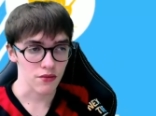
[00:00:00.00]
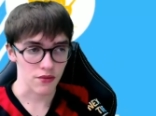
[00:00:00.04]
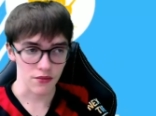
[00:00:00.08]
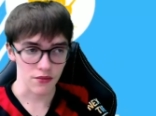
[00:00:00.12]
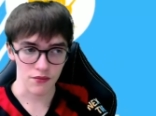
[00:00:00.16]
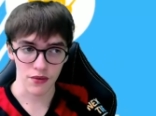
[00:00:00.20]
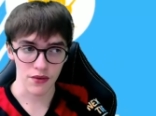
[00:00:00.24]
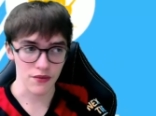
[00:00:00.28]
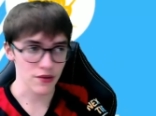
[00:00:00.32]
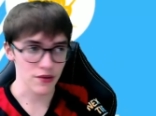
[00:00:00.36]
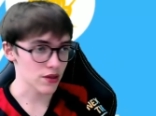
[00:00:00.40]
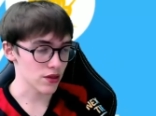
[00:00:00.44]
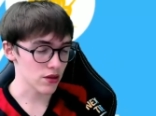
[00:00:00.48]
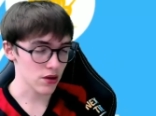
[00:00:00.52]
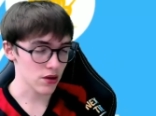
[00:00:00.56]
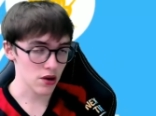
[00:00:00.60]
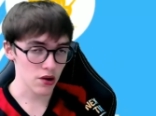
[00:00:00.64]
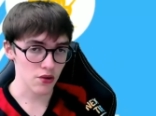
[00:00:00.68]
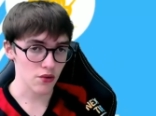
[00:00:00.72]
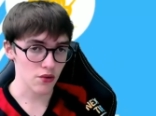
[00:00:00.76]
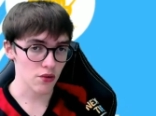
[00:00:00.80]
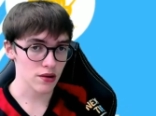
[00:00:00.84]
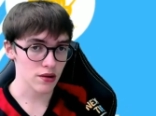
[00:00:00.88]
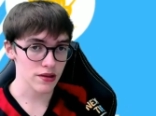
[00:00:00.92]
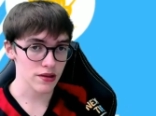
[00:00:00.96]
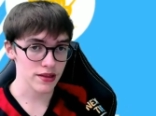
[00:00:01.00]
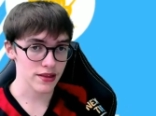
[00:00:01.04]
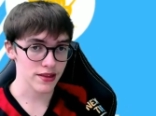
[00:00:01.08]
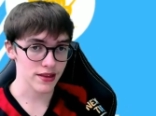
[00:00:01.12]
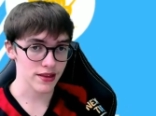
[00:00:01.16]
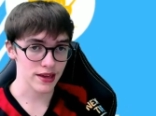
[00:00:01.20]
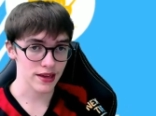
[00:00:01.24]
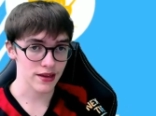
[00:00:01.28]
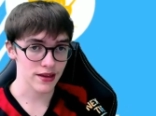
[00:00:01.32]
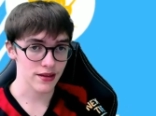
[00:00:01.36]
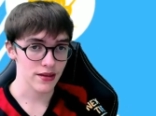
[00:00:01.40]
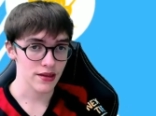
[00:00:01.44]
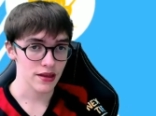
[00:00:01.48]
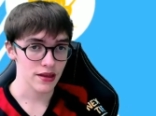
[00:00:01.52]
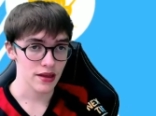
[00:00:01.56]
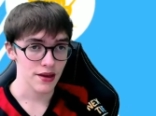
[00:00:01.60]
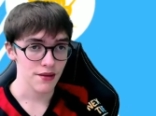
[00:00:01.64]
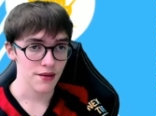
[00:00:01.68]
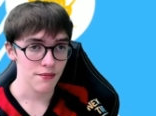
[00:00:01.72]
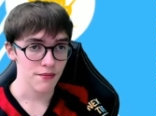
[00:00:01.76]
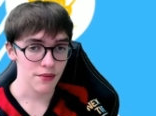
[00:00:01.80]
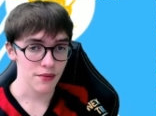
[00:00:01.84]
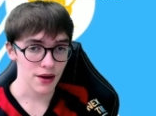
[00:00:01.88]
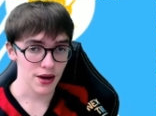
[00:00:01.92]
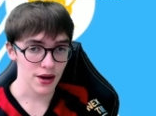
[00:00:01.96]
with a lot of quality.
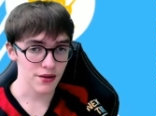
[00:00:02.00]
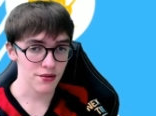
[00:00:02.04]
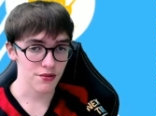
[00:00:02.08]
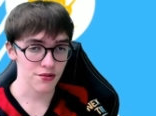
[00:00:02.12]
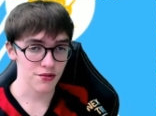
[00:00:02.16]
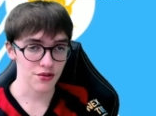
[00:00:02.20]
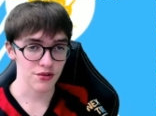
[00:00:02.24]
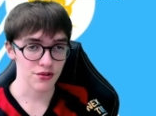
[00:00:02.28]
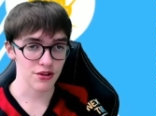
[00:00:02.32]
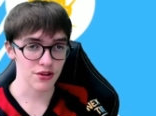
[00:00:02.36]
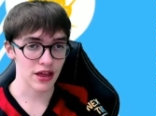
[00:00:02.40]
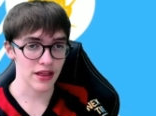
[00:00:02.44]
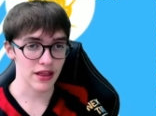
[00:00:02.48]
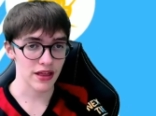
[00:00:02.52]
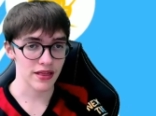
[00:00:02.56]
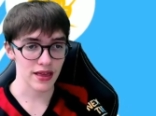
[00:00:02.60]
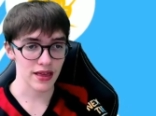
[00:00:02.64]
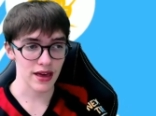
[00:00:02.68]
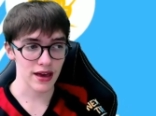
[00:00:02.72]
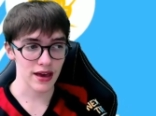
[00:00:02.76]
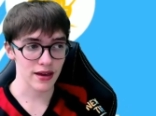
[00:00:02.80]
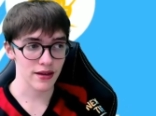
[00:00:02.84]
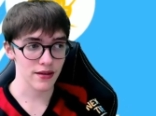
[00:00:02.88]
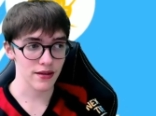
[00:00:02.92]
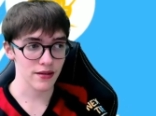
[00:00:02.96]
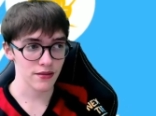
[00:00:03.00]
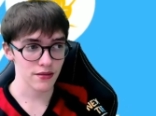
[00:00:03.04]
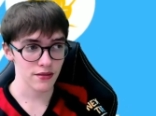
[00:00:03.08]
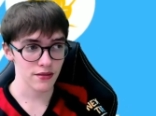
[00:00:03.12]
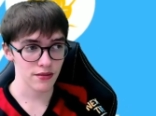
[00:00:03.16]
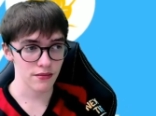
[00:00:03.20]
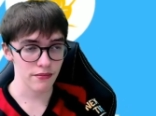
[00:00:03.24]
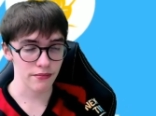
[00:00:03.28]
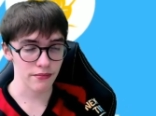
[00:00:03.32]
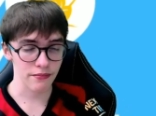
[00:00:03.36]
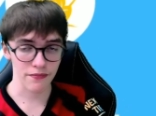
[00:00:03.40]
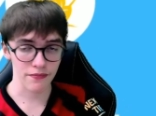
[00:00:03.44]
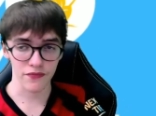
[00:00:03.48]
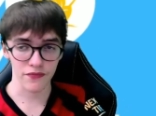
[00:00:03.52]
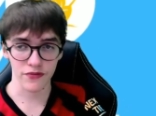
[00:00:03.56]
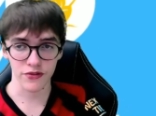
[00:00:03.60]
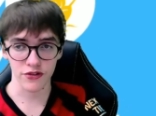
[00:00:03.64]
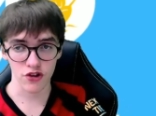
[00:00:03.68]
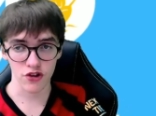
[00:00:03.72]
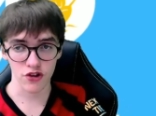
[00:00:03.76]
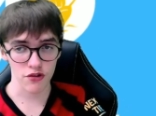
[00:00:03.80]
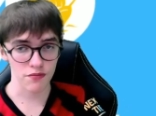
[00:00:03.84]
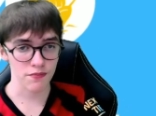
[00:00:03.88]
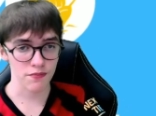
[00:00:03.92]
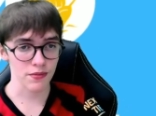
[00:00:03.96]
But I also said that
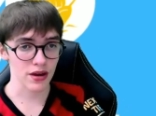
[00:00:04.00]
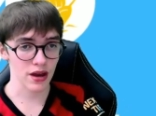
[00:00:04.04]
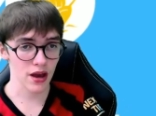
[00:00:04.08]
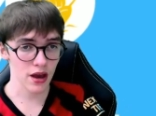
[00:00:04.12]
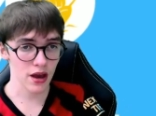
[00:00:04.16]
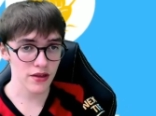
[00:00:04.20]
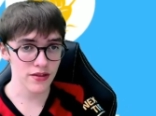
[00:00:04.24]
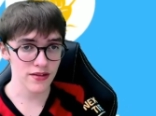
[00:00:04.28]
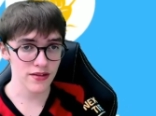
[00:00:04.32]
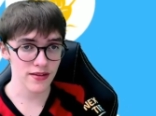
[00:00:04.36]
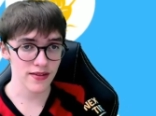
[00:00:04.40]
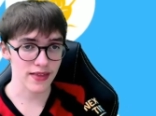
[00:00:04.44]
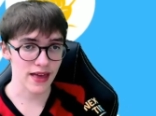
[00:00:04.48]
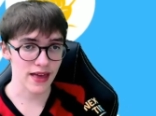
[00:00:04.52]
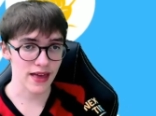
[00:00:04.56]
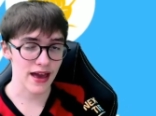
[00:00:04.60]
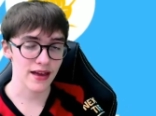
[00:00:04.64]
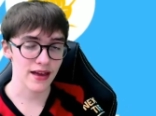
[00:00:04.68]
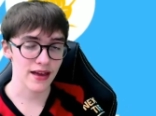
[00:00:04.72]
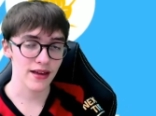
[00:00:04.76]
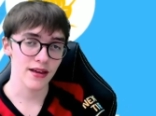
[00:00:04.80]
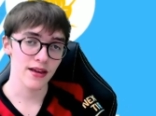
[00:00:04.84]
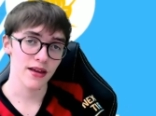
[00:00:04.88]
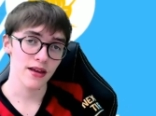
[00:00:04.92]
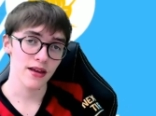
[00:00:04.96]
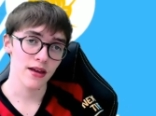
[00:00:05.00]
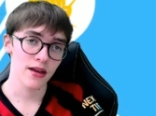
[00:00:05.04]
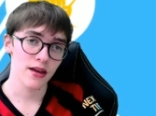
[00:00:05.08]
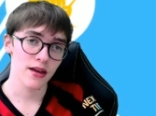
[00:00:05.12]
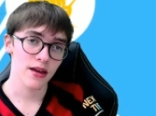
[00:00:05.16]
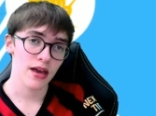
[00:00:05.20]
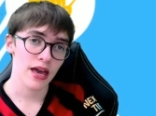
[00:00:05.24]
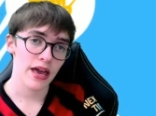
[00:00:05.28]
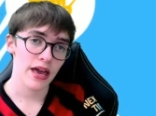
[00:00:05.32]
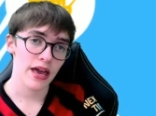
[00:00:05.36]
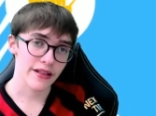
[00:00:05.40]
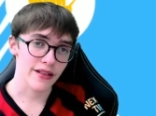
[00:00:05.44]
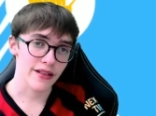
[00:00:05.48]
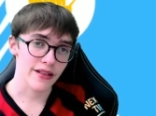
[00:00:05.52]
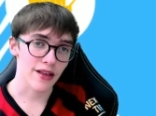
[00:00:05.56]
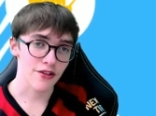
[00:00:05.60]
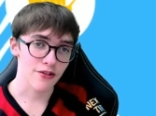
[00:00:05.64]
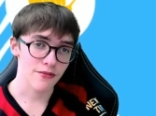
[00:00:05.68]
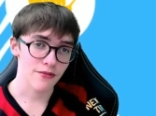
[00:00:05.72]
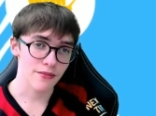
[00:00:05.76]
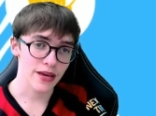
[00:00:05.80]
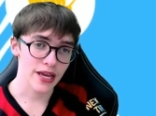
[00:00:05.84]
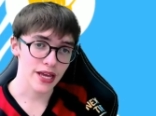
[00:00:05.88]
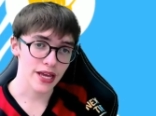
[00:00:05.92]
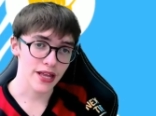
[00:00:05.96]
just because of that, it
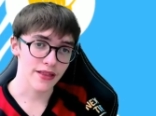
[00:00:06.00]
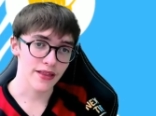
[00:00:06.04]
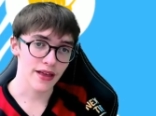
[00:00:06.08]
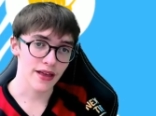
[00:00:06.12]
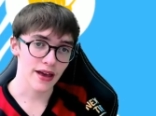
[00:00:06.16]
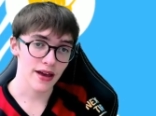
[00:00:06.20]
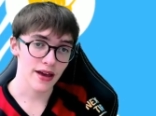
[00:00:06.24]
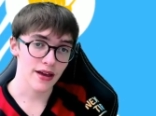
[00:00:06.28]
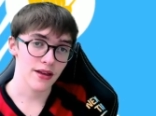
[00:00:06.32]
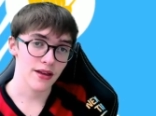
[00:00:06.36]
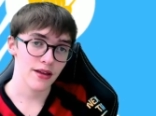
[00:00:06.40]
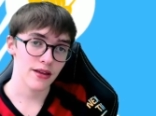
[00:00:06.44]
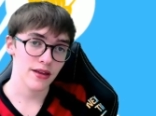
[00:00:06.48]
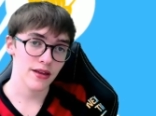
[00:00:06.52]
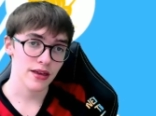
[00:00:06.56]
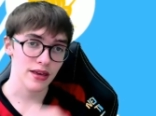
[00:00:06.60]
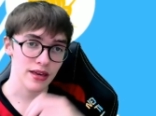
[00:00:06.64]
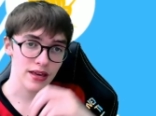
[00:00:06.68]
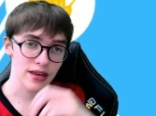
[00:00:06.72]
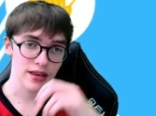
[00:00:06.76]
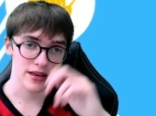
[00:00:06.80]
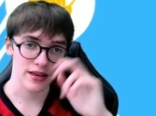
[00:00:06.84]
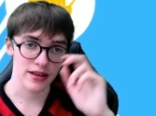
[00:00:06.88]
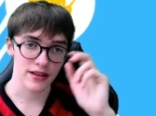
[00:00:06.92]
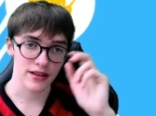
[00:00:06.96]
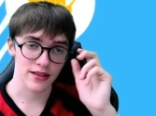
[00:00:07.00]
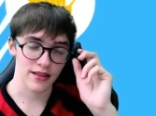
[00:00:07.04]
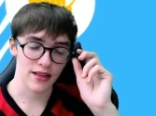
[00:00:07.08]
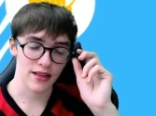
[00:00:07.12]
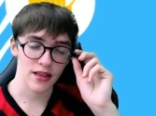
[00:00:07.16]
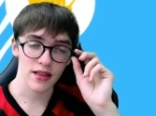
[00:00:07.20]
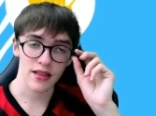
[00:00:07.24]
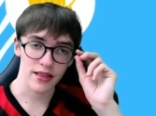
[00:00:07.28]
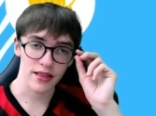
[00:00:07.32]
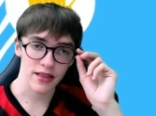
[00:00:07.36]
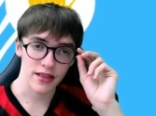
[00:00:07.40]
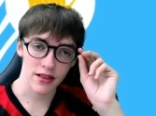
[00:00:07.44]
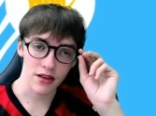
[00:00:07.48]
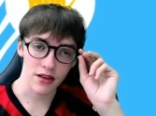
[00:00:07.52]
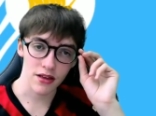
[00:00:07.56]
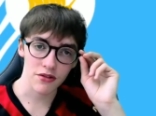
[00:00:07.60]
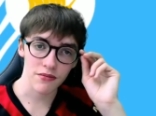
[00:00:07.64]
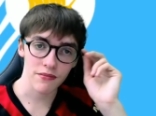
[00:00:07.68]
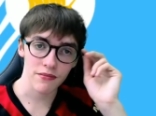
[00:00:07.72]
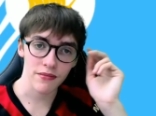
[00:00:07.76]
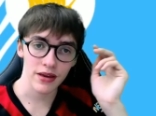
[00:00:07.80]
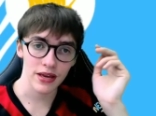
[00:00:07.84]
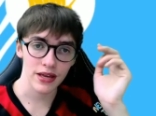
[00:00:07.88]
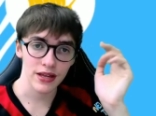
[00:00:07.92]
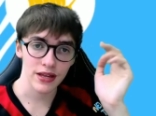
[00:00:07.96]
doesn't mean that he can. It
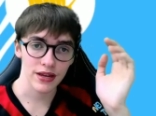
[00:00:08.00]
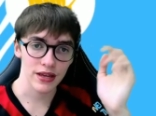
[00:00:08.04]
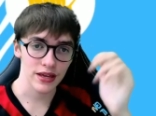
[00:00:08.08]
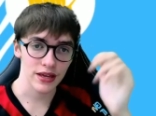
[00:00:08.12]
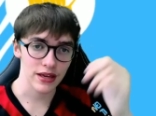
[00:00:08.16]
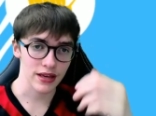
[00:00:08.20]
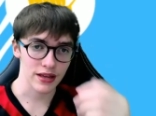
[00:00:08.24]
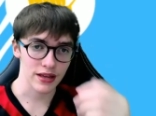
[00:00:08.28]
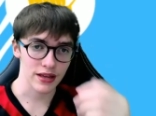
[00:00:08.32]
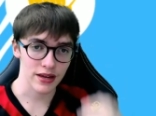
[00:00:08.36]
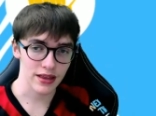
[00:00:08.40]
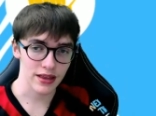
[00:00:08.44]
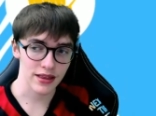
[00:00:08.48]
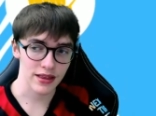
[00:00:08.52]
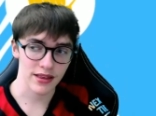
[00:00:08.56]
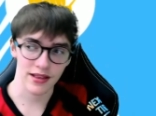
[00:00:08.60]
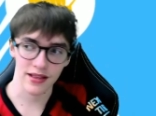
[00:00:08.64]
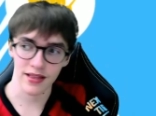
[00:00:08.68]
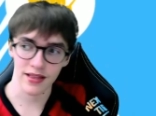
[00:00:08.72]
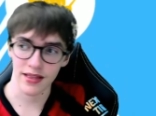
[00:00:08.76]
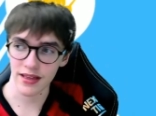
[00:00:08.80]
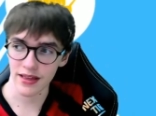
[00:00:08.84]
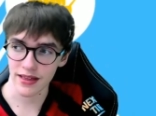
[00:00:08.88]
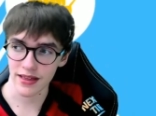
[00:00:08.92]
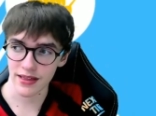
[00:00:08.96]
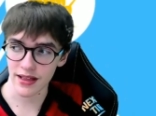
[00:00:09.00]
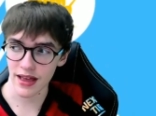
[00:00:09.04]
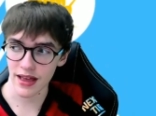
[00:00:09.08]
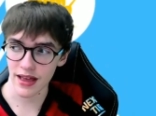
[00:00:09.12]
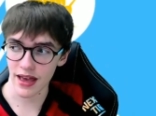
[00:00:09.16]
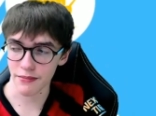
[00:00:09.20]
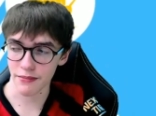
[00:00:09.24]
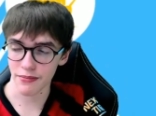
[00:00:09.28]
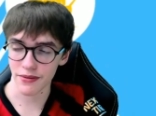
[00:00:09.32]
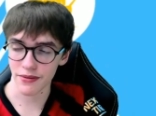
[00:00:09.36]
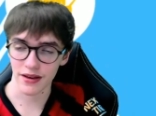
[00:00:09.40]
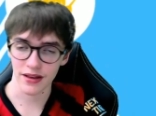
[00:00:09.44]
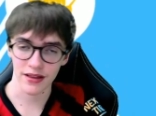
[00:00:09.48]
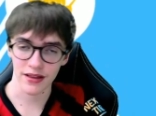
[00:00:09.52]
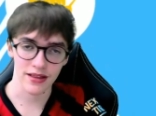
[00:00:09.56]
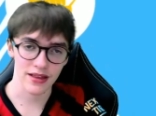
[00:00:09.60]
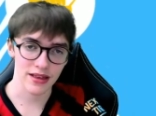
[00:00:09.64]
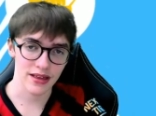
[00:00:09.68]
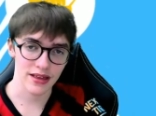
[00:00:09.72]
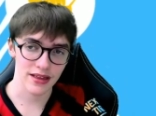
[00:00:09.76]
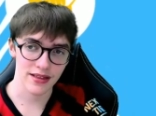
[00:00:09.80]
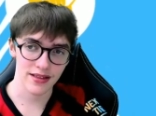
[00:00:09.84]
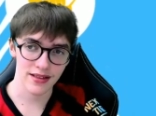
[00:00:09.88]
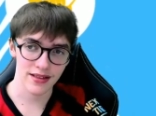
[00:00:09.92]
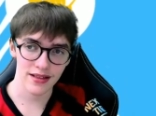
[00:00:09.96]
doesn't mean he can instantly stay because
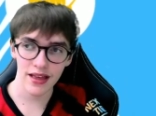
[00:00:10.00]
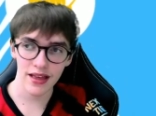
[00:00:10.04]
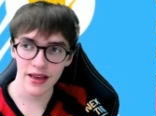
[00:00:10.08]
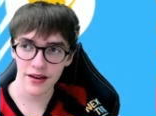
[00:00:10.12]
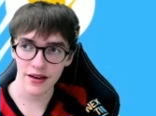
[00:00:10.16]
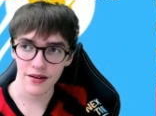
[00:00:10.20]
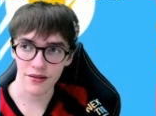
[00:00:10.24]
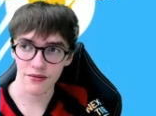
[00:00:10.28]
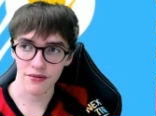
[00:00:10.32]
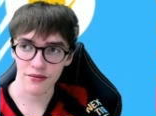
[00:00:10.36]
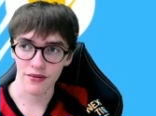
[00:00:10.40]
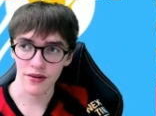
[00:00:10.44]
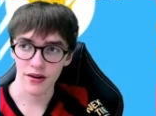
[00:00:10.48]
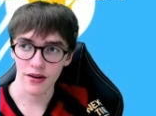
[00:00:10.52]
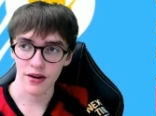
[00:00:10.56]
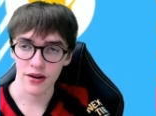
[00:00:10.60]
he still